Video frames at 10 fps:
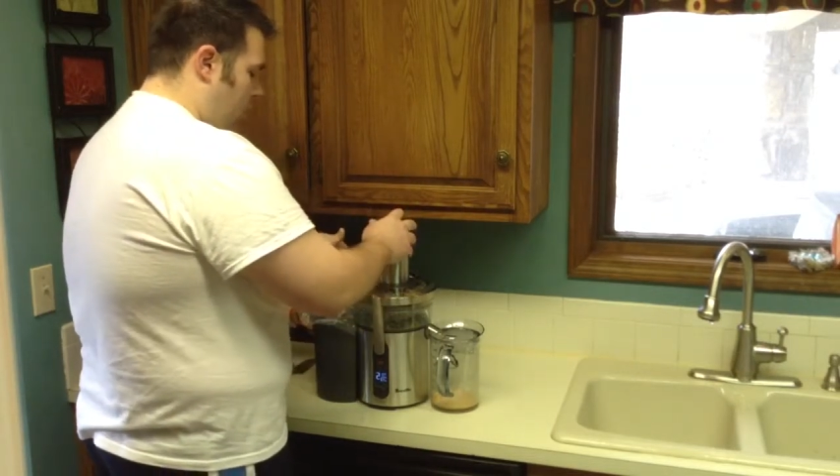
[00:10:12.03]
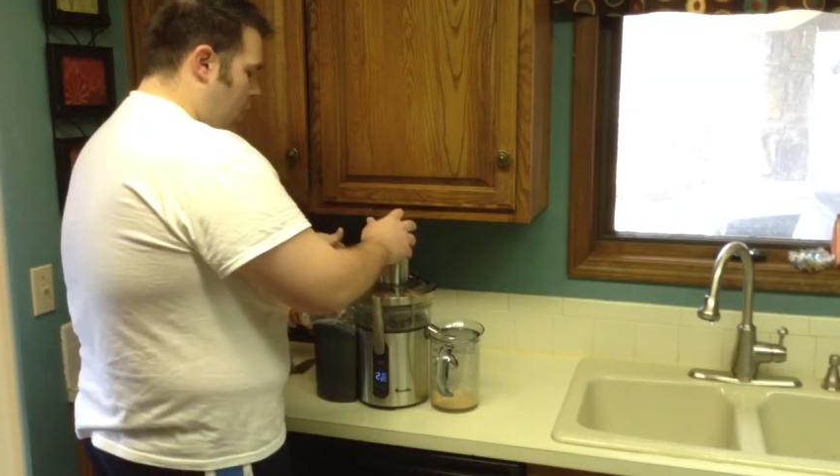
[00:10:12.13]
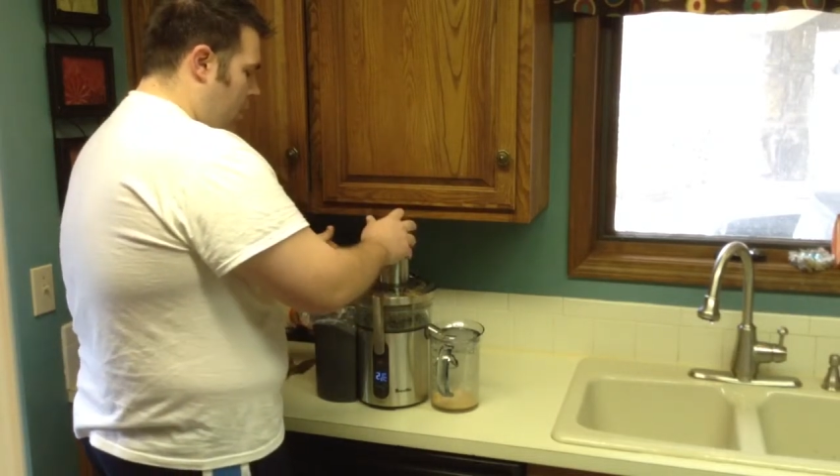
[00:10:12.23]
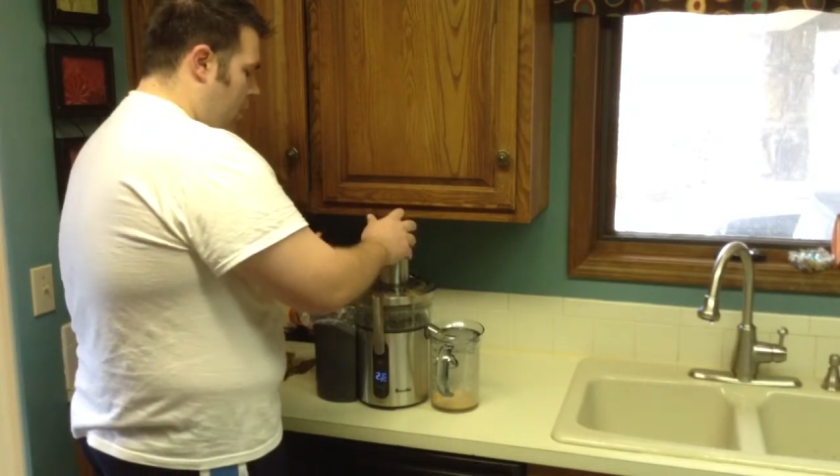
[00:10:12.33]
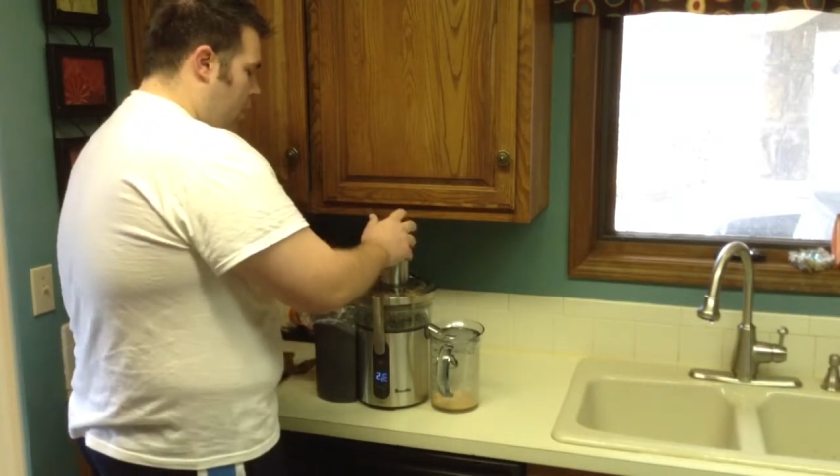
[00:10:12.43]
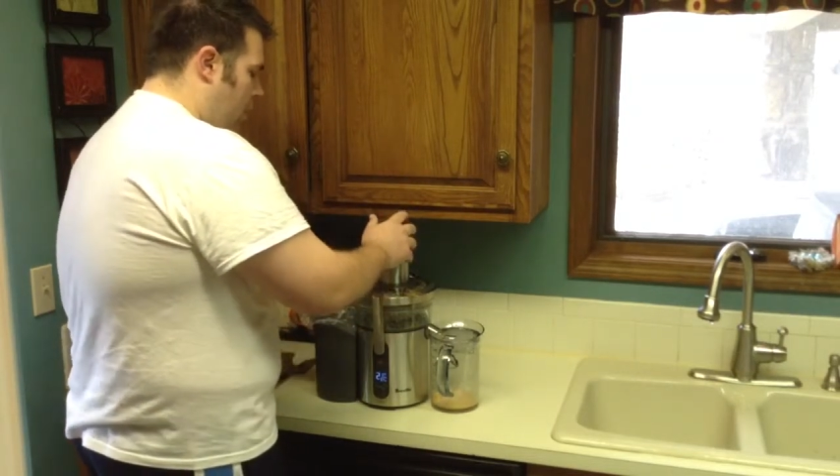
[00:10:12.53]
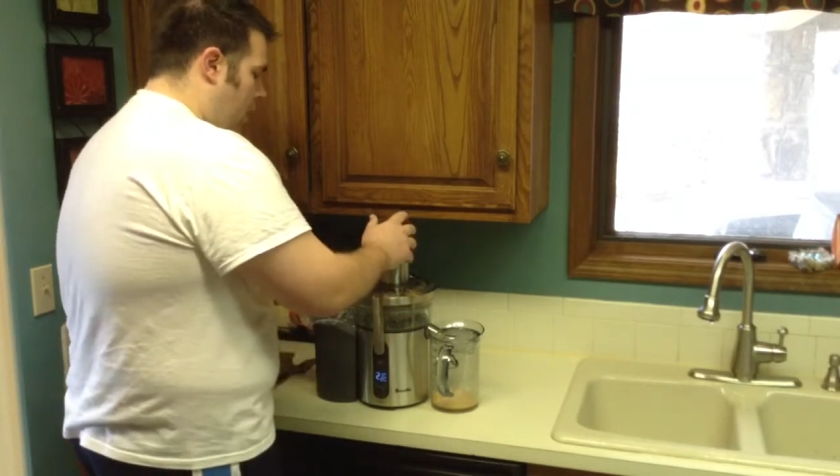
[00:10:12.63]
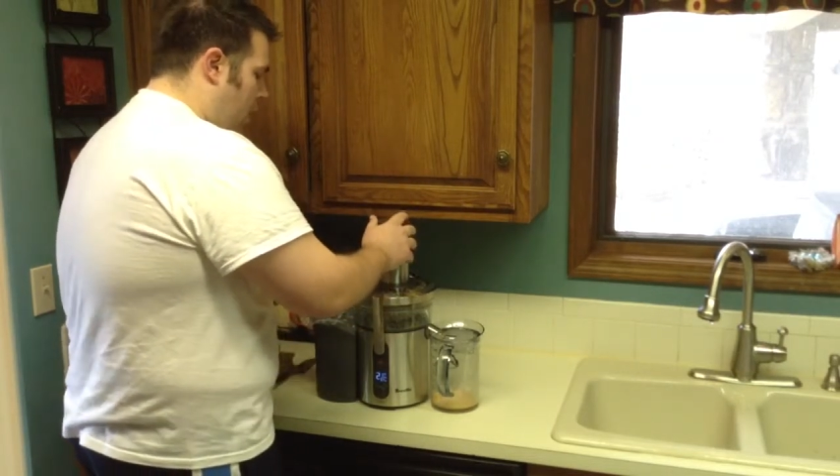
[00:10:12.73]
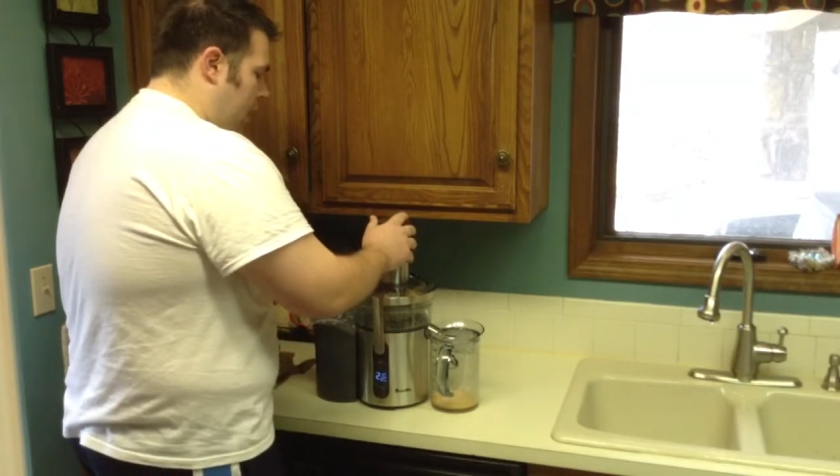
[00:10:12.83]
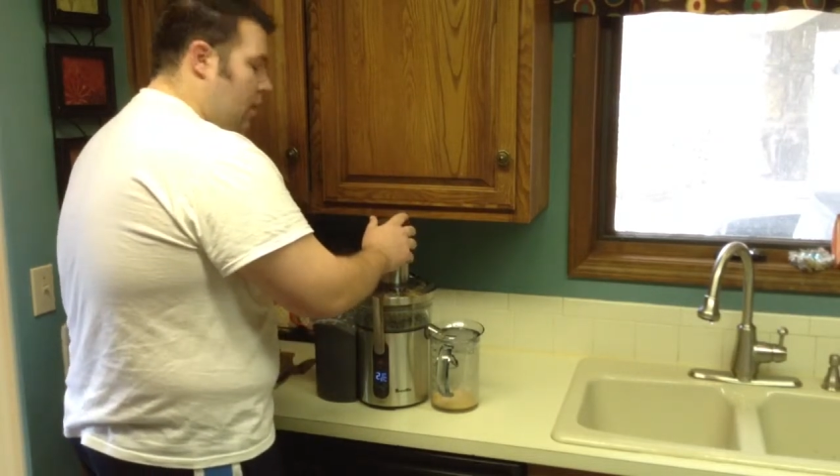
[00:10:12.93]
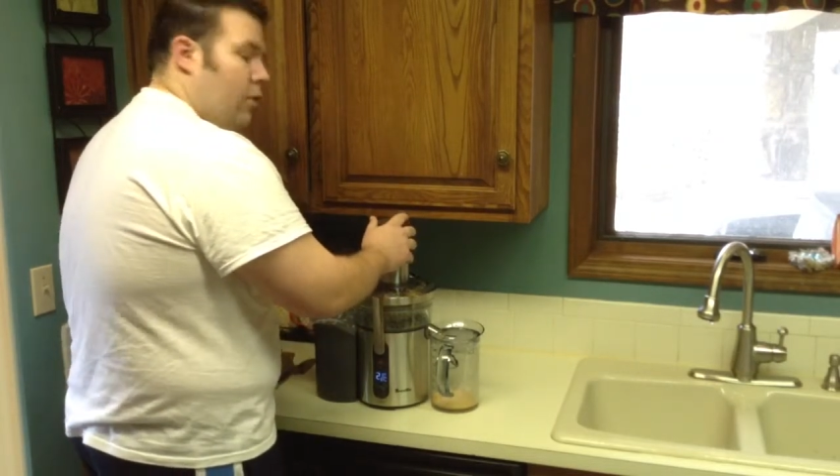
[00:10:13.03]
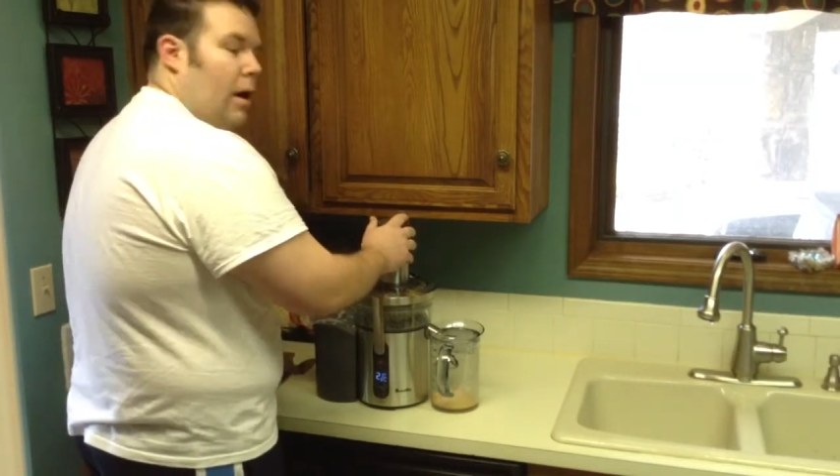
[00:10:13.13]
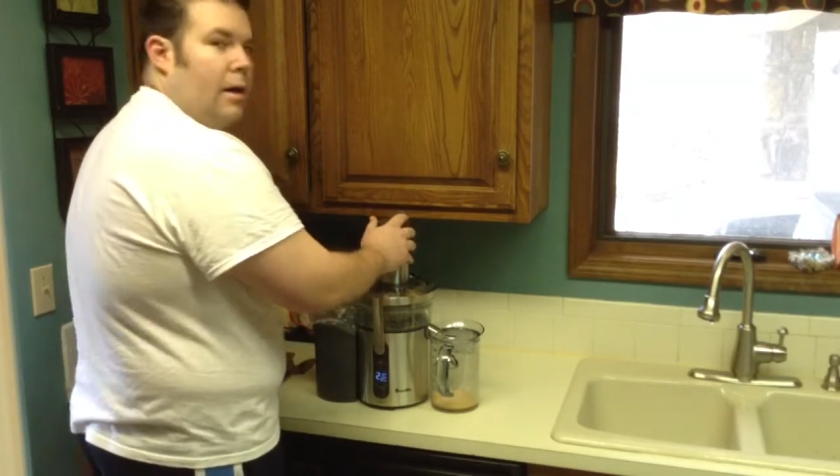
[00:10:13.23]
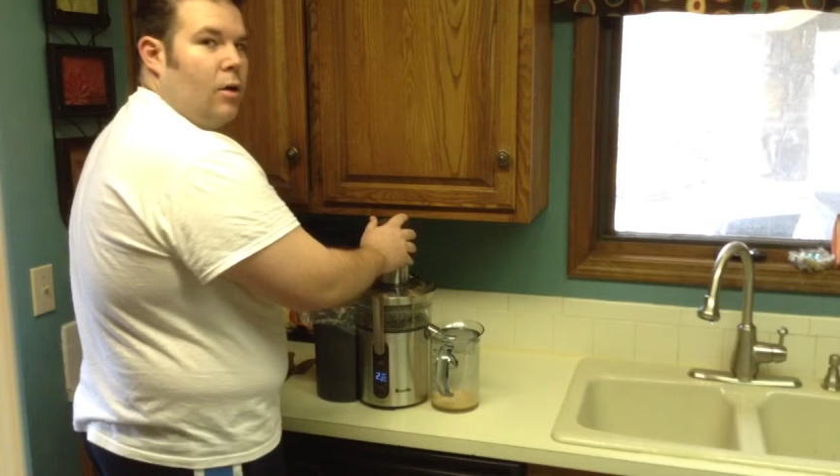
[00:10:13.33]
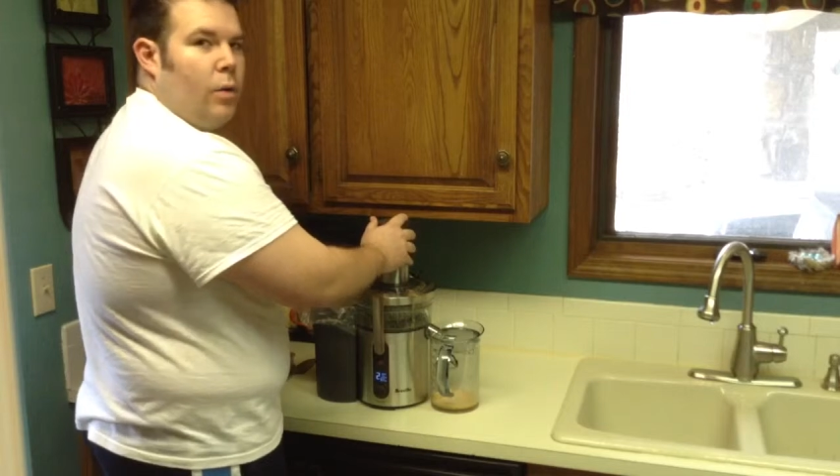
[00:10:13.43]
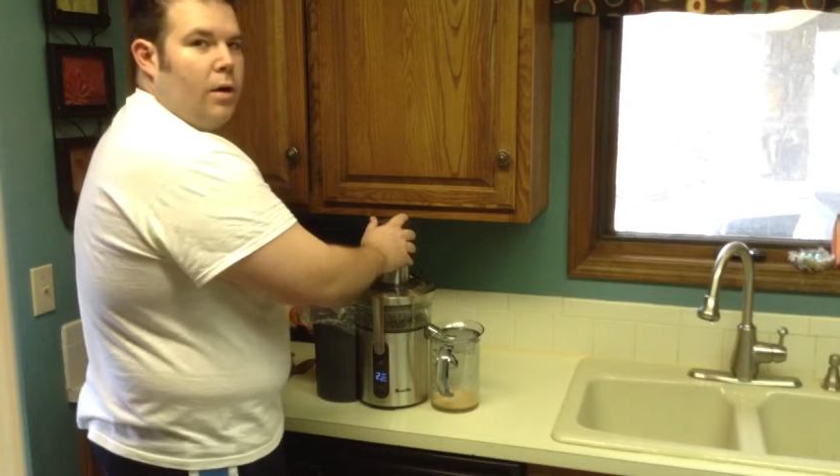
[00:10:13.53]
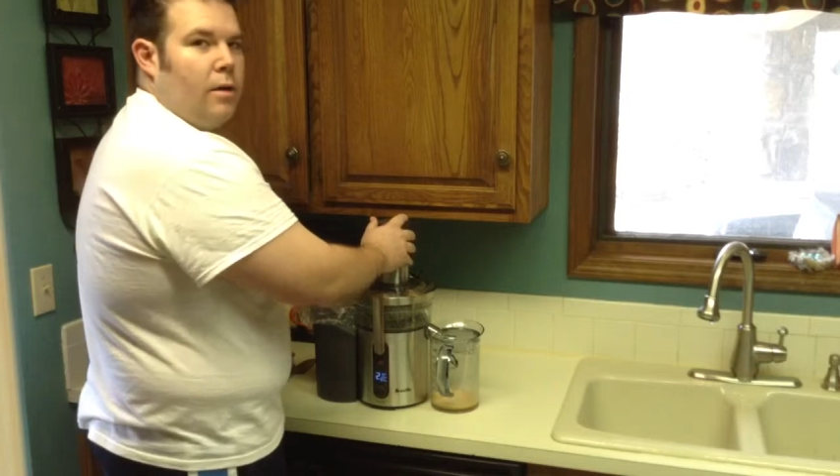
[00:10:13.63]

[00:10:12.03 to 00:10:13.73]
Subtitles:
here at the grinding wheel